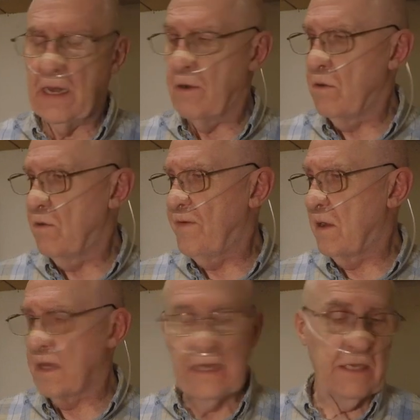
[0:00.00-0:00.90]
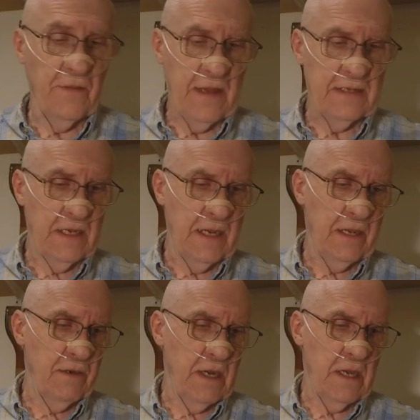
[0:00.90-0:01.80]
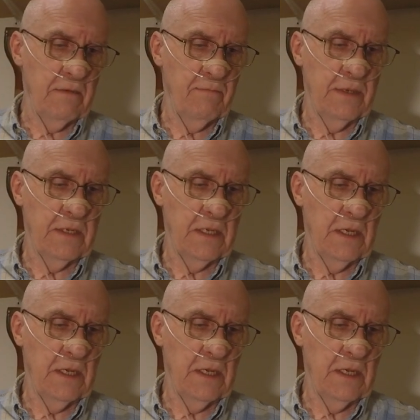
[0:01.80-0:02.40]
I don't know if I'll get to that today or not, but